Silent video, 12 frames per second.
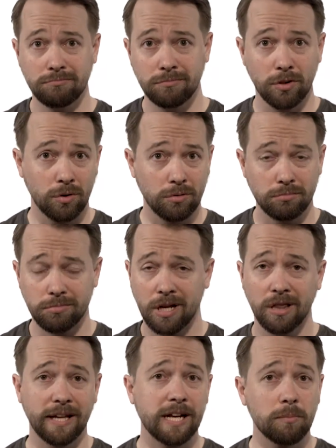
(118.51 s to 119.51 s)
little
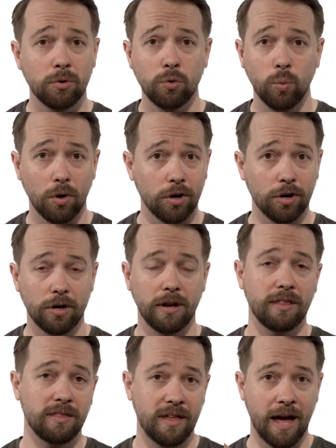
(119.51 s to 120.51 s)
clickable
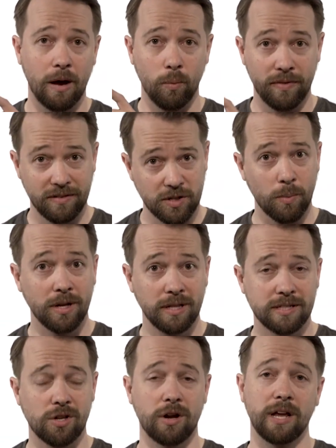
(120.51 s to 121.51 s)
word that when someone
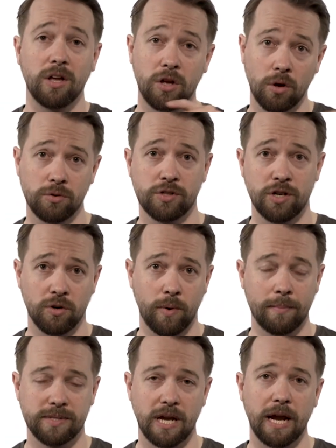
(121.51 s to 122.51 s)
clicks on it goes to your
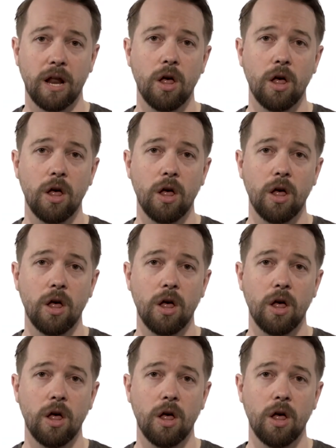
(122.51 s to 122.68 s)
website?